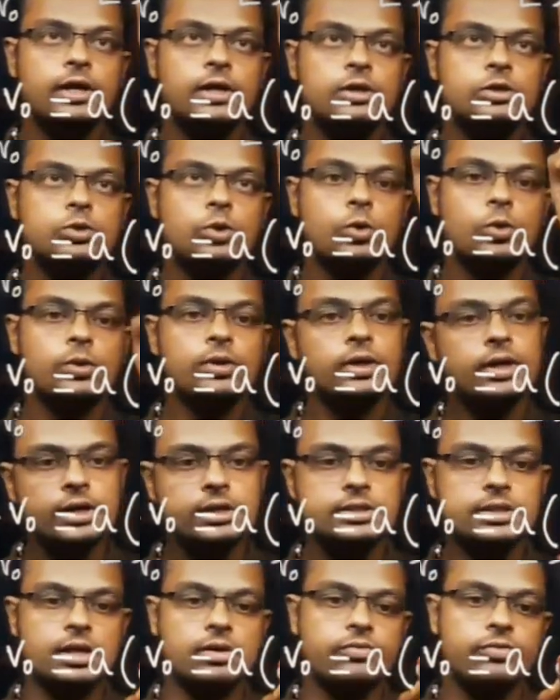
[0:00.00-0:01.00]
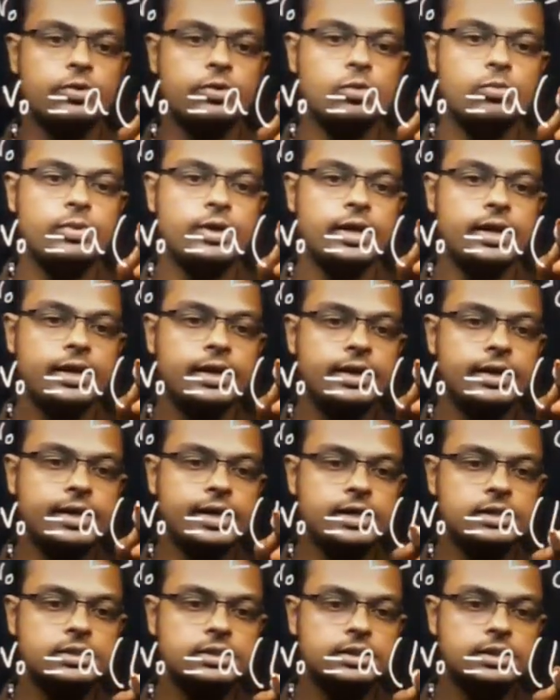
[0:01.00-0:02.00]
So t itself, you will be getting it
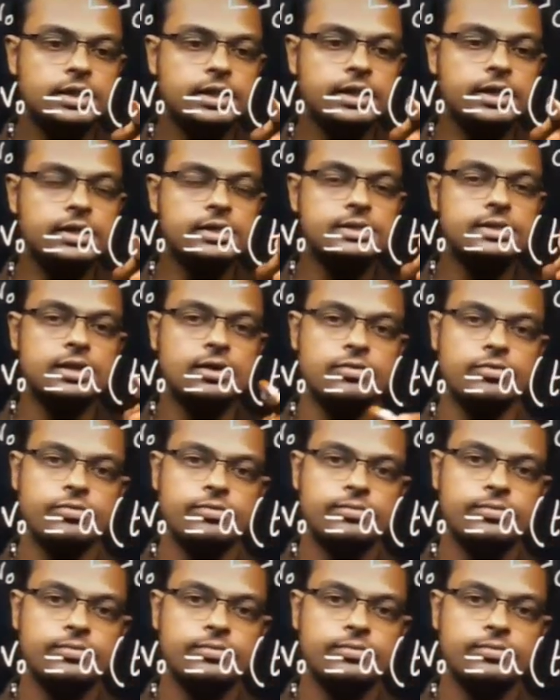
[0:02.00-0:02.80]
as t itself.